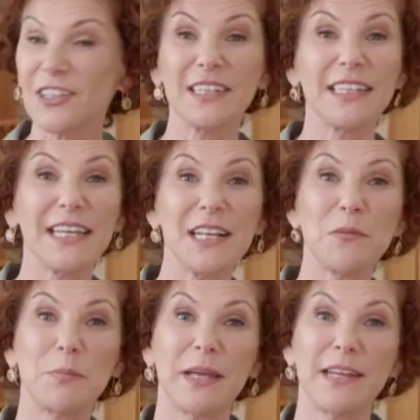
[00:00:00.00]

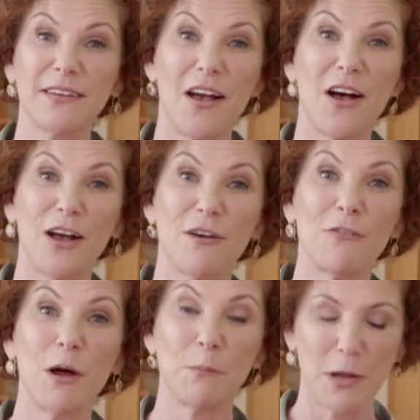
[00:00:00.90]
little bit of
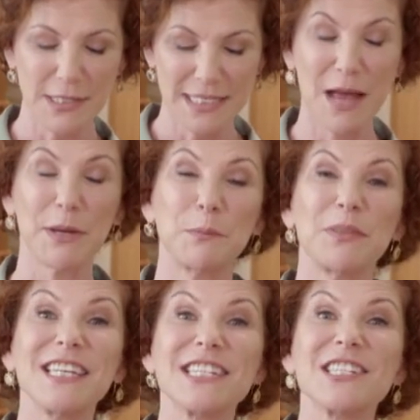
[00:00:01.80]
balsamic,
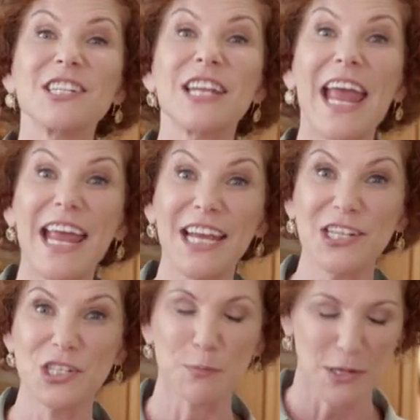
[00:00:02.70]
but this is an aged